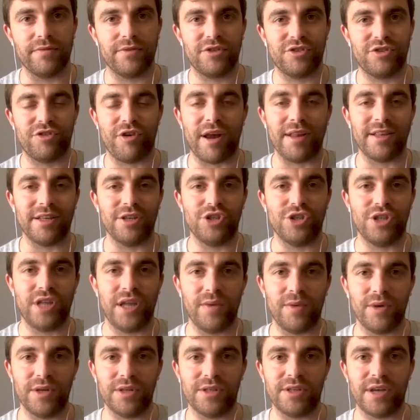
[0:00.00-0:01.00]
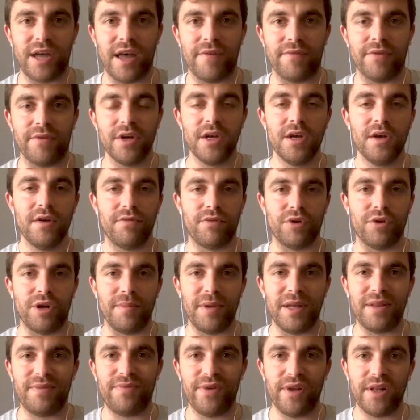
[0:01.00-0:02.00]
strategy they want to have for the
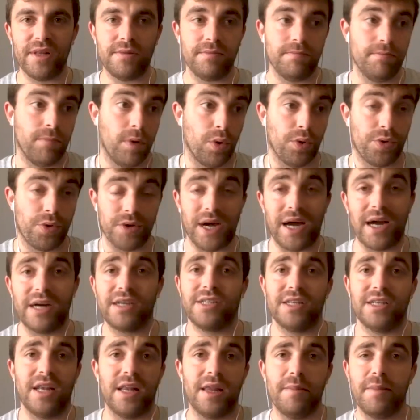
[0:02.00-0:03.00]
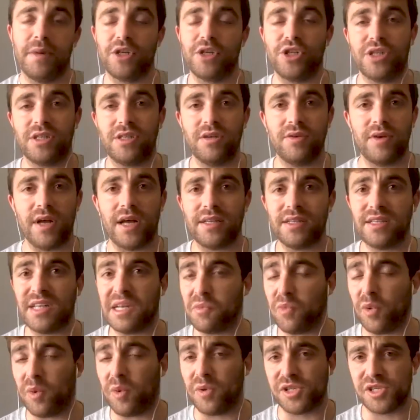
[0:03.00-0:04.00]
midfield, both Arsenal and Manchester United, and
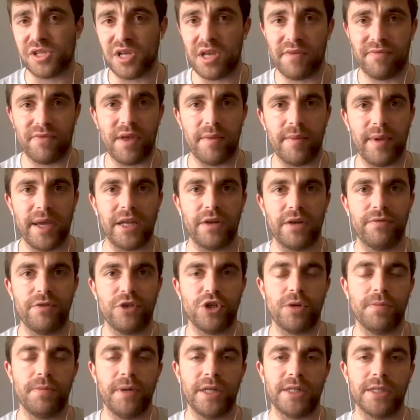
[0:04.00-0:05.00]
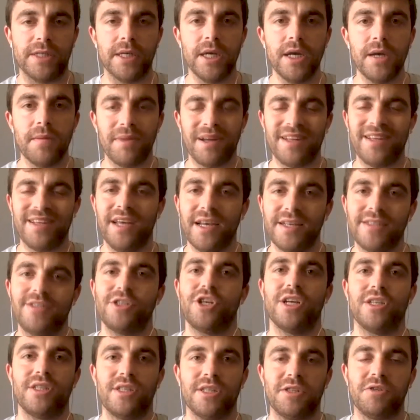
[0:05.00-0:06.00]
we will see if they make an official bid. But he has
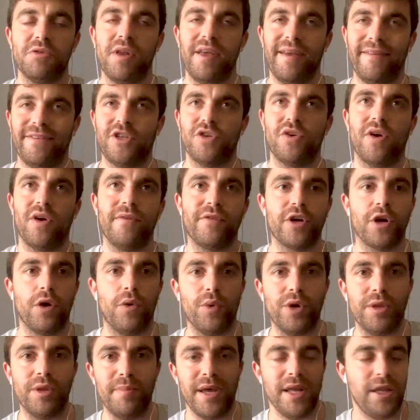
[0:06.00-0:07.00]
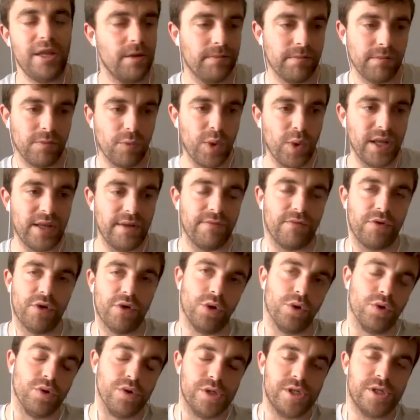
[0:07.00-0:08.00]
chances to leave, so I would go with medium, waiting for
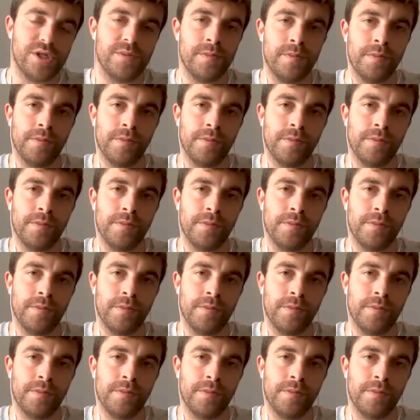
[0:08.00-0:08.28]
August.